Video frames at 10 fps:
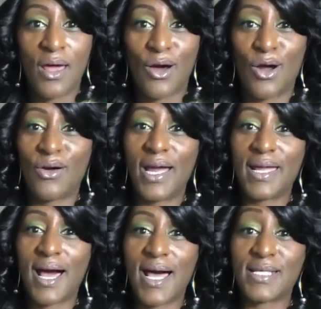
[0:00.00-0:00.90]
Alright
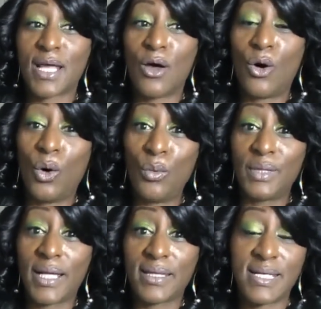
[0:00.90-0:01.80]
guys, I hope
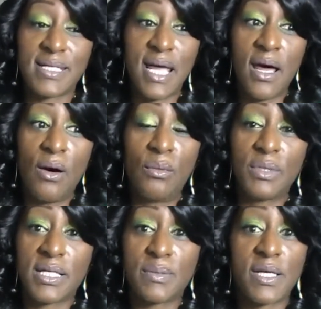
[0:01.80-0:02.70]
that this helped,
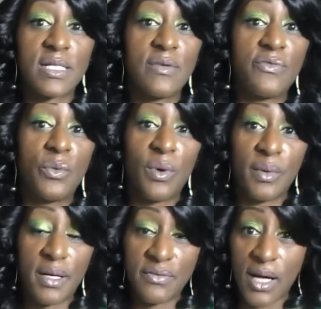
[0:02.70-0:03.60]
especially for
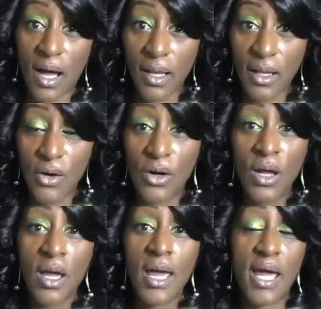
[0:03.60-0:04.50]
women of color
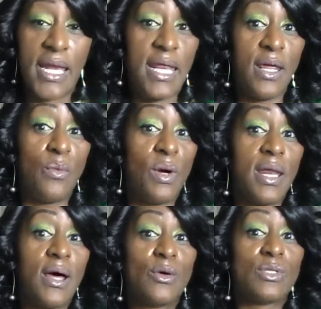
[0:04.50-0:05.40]
and anyone
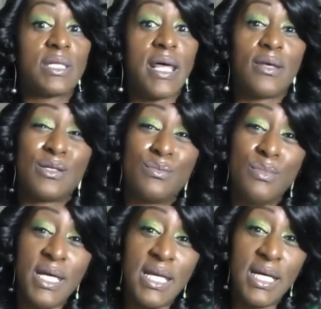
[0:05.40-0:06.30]
else that is
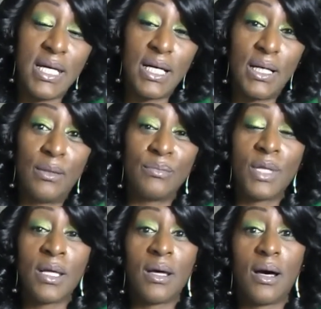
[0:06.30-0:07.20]
medium
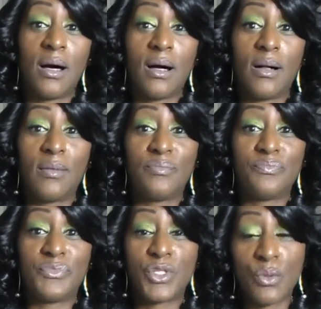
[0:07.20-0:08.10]

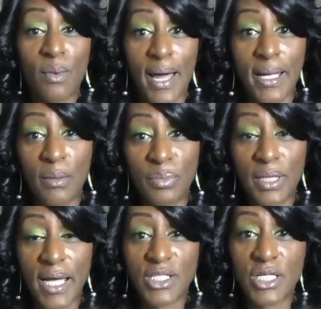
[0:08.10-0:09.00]
to my
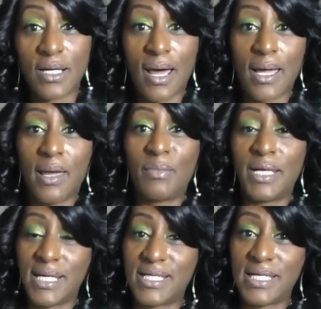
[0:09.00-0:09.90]
complexion. I am an
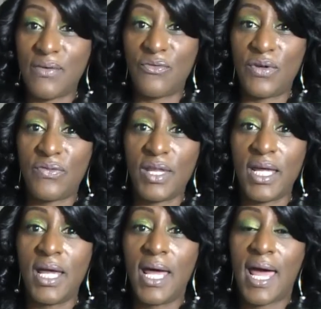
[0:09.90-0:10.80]

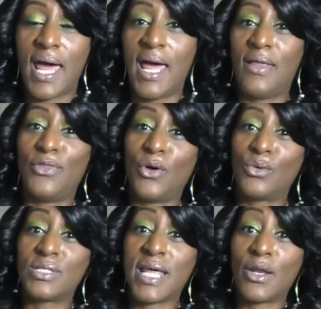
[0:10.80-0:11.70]
NC50, and
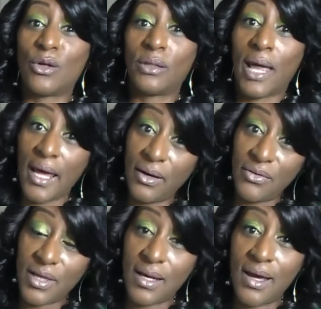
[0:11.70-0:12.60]
those that are lighter
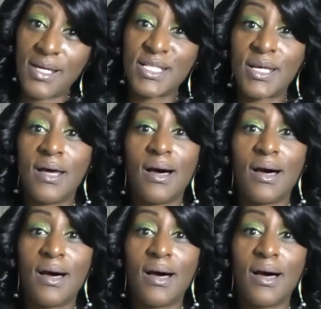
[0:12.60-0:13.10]
than us,